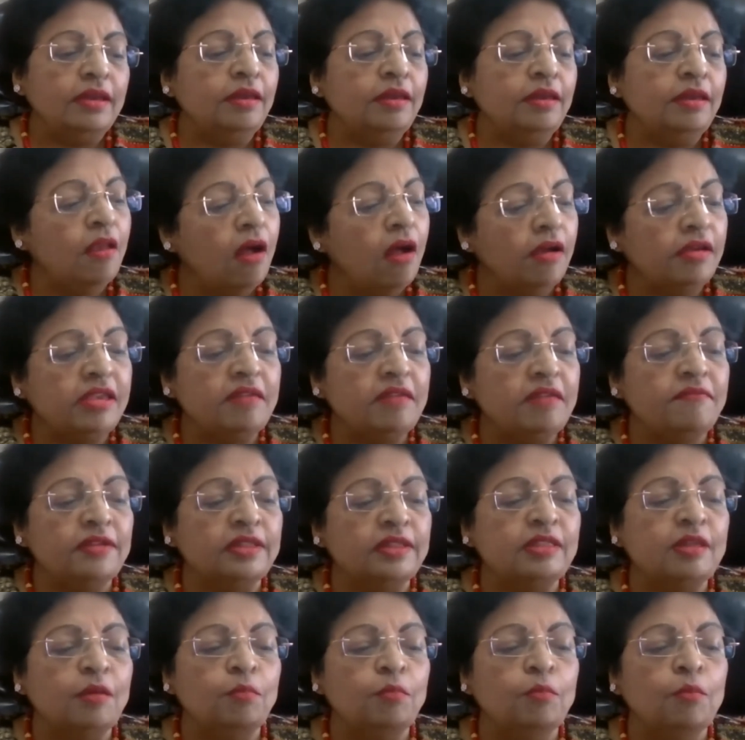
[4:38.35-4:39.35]
not
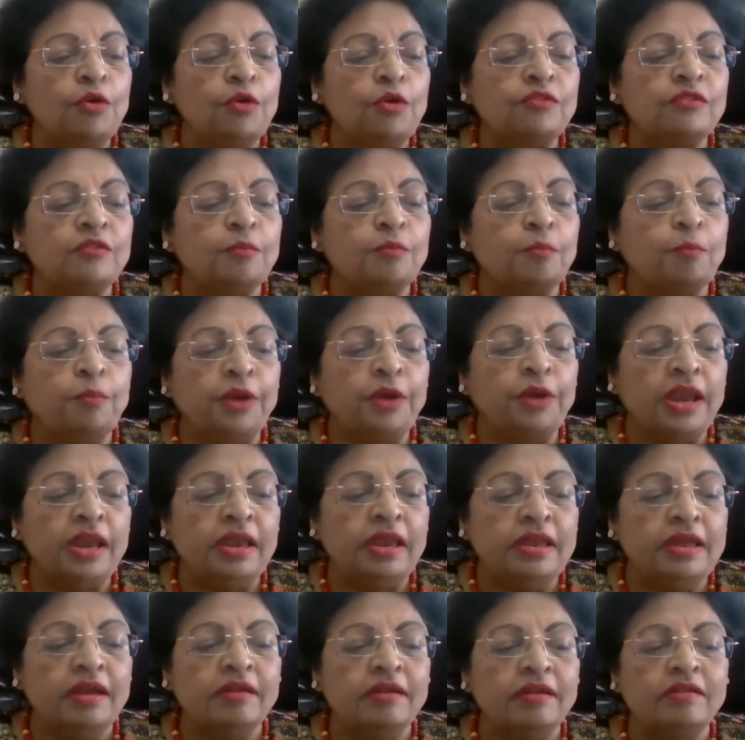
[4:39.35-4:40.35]
even the most
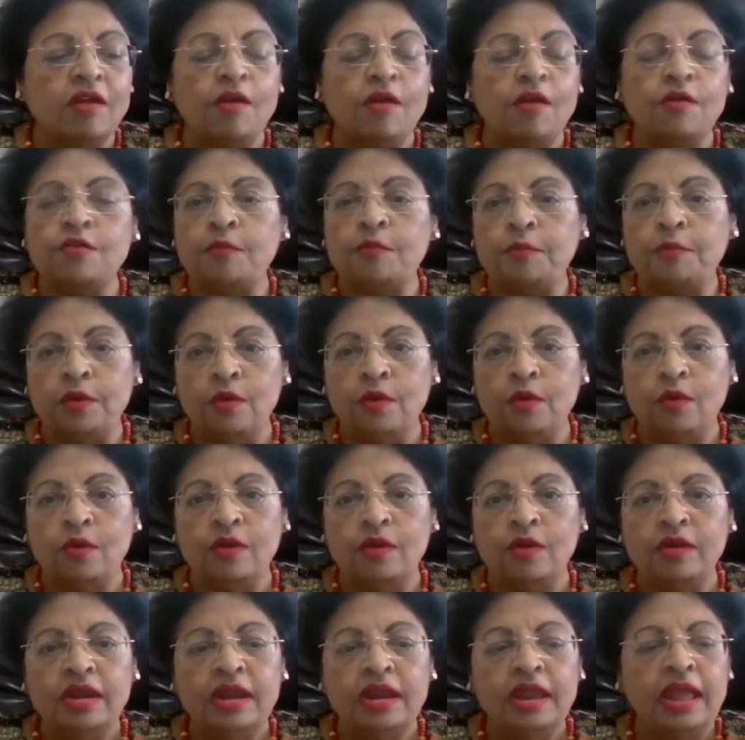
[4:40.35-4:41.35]
brilliant
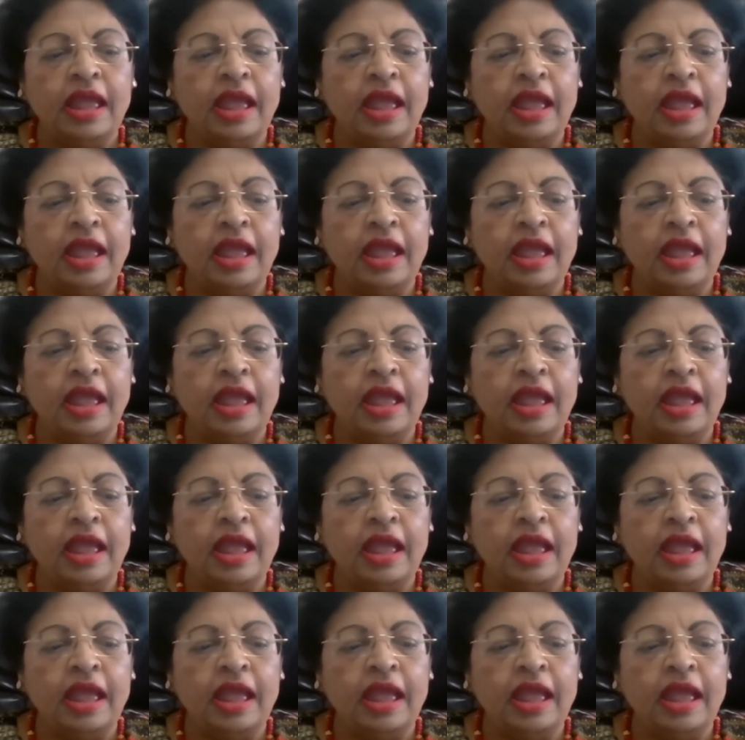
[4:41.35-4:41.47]
entrepreneur,